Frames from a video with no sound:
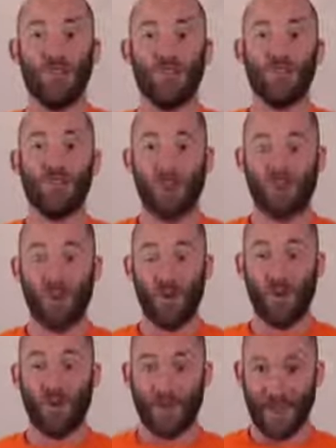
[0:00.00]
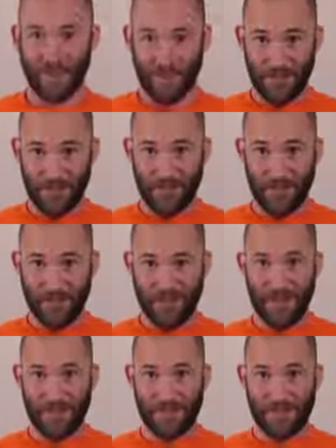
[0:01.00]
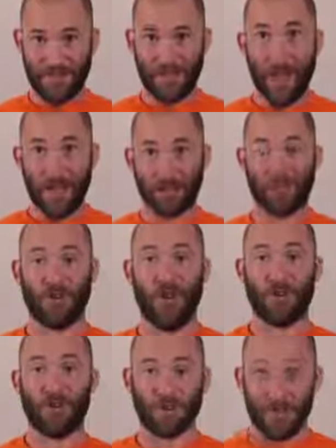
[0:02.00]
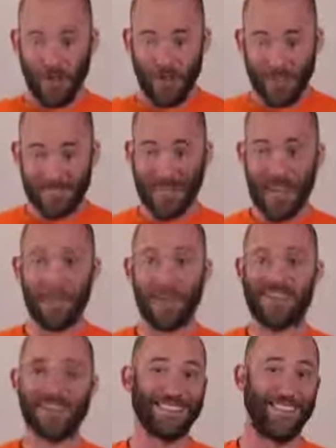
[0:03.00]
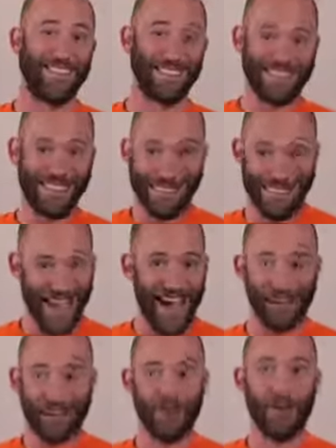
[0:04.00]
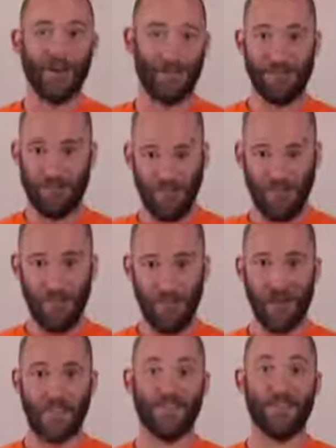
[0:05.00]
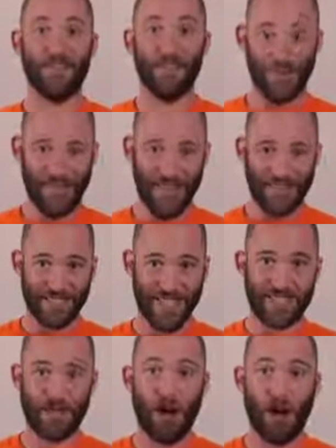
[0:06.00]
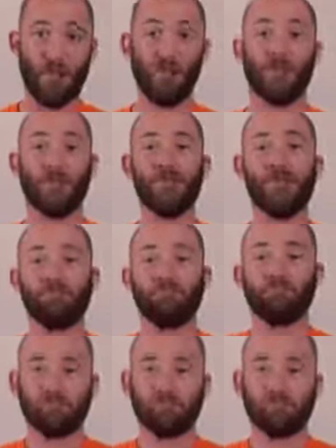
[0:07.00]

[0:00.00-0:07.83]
You just want that little DOS prompt, so you can type in and tell it exactly what you want it to do, and that's all it will do.